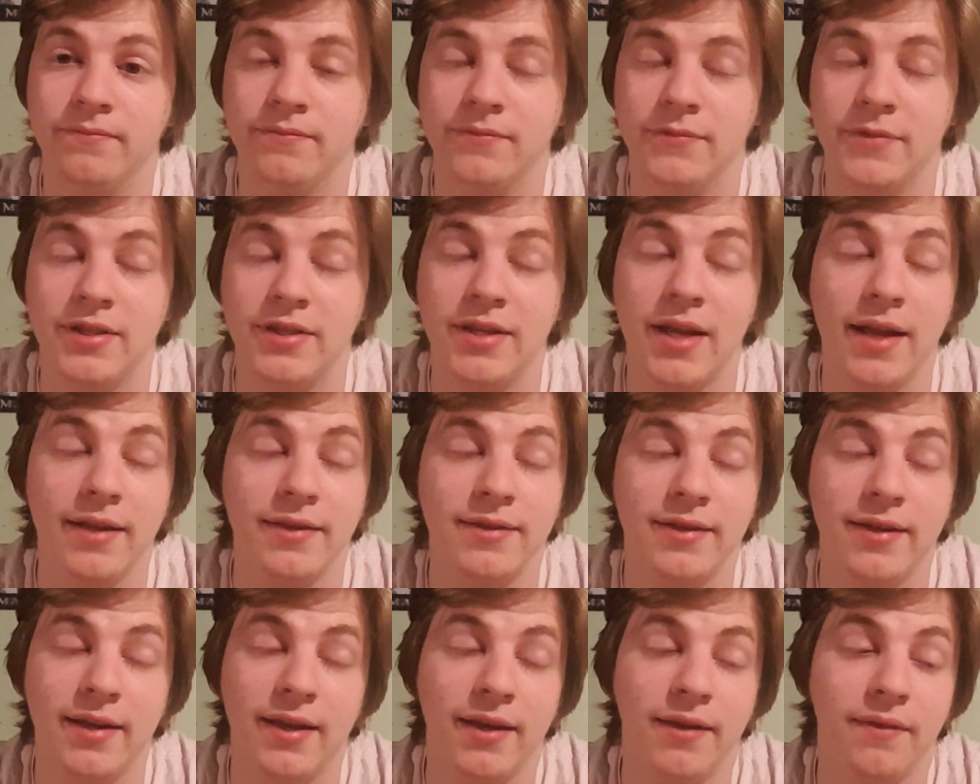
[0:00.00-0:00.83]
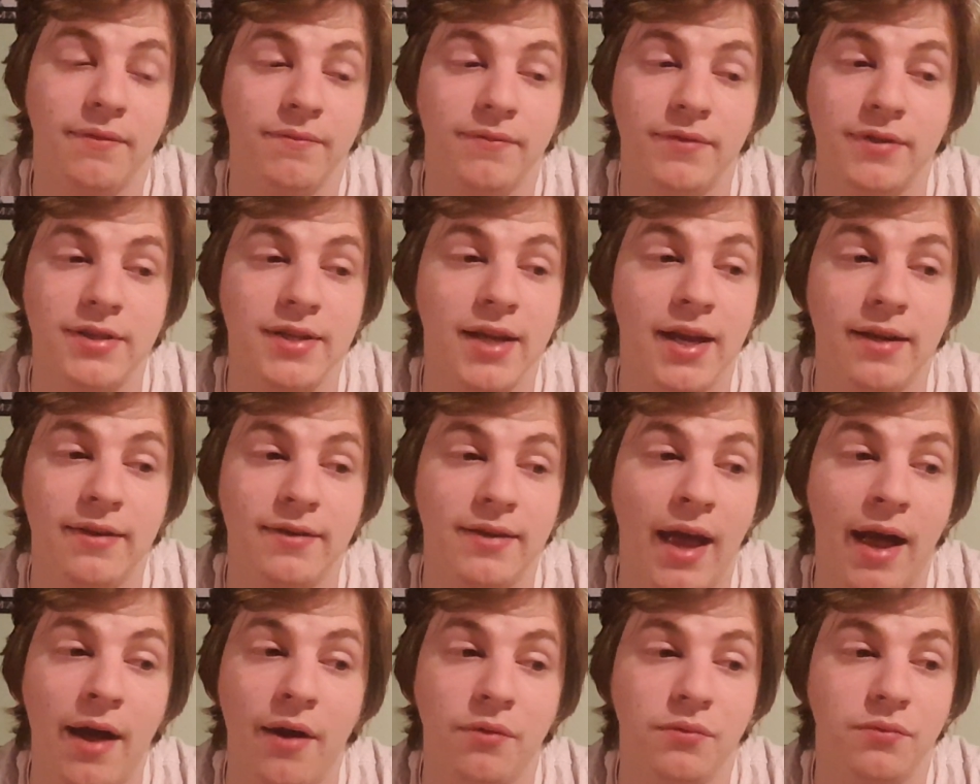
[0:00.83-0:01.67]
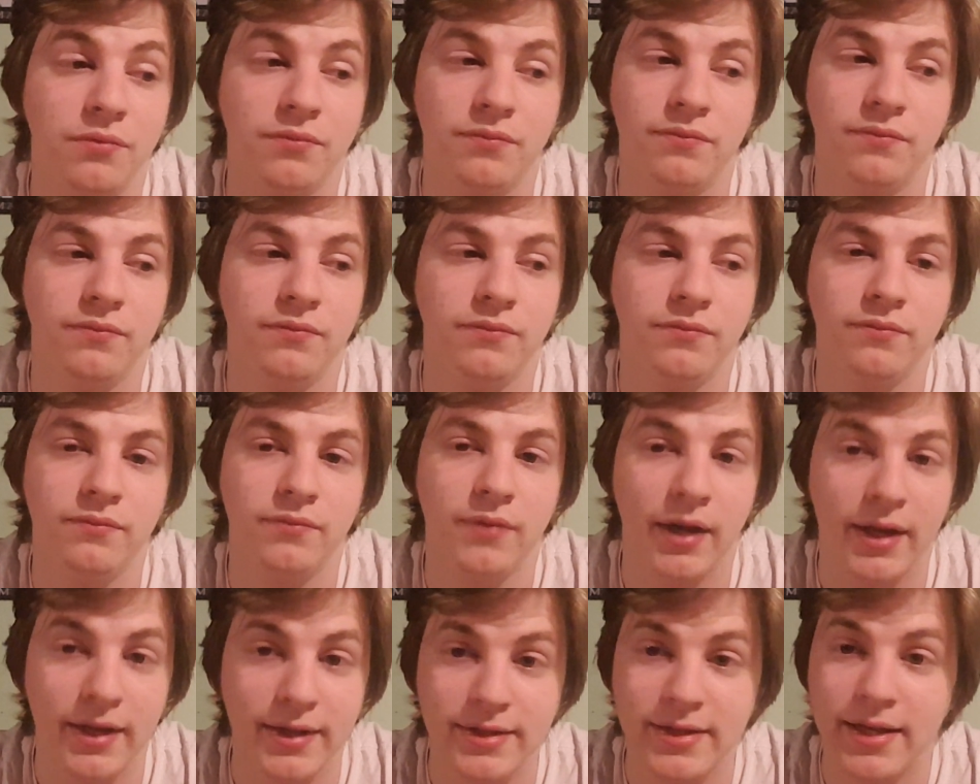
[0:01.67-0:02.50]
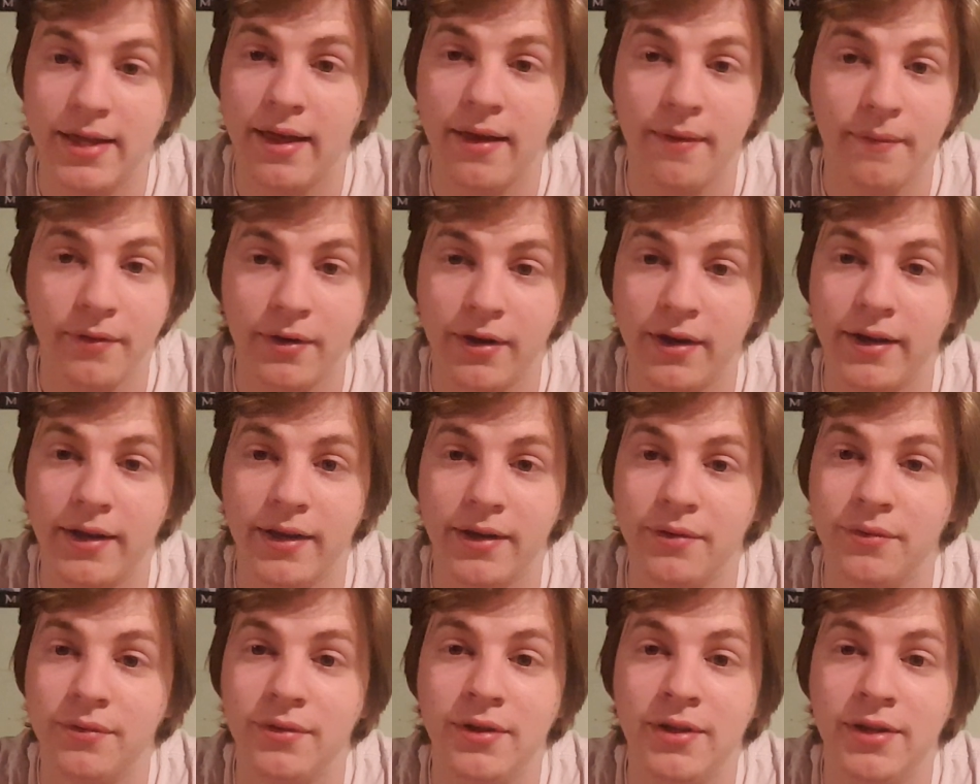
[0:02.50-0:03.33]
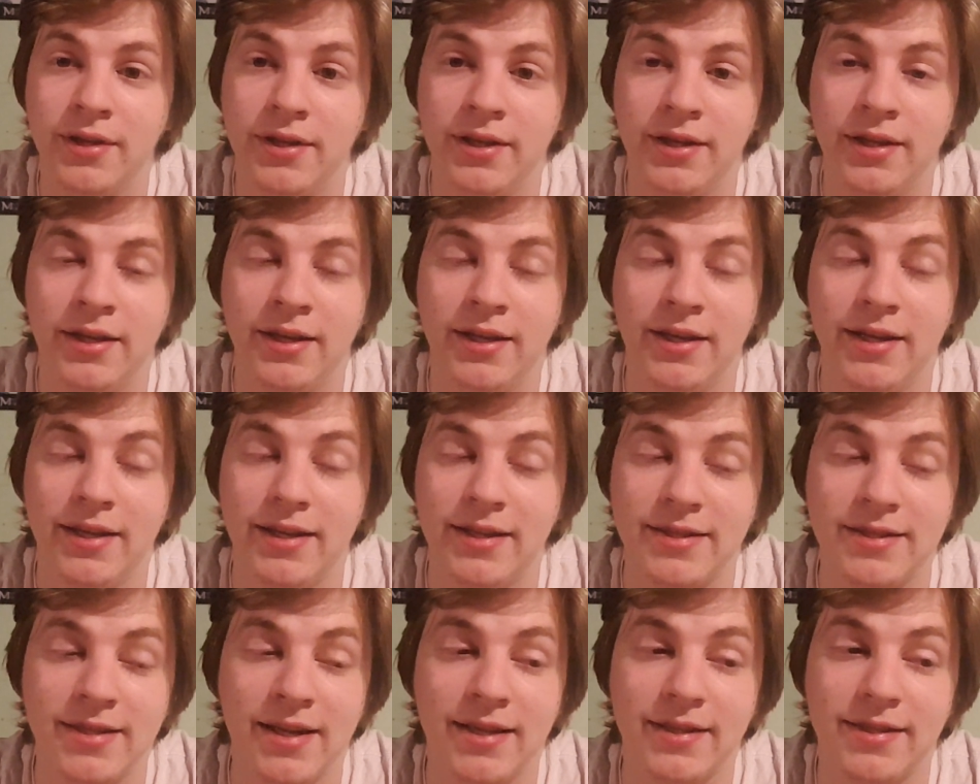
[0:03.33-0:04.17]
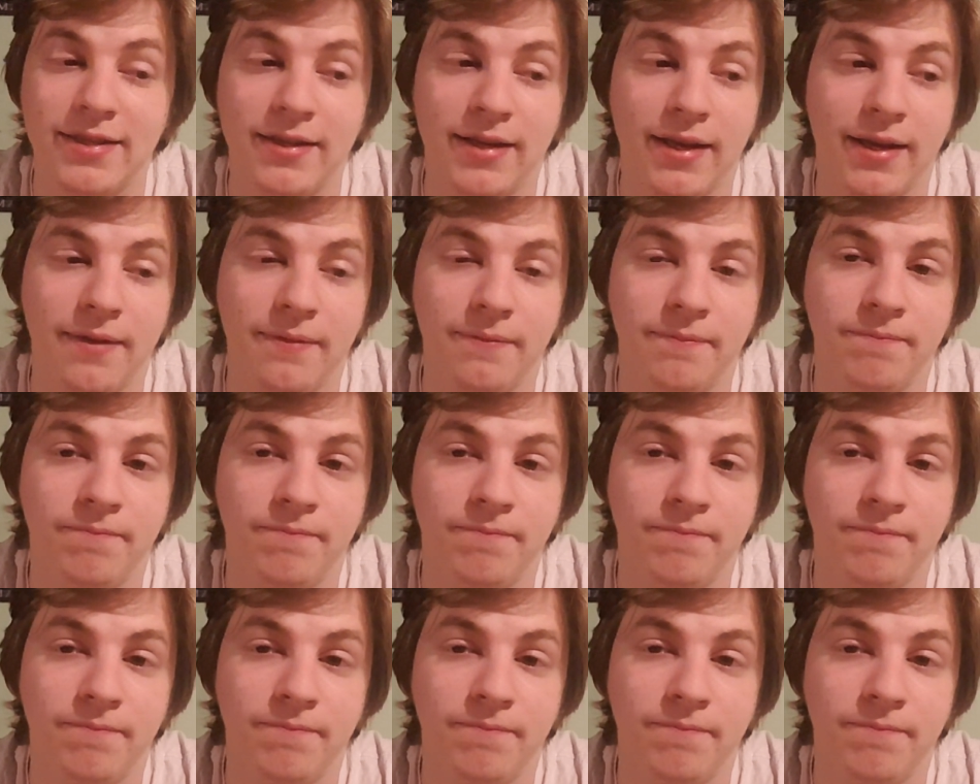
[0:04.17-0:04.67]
It's not today. It's not now. I can say that right now. It's not today.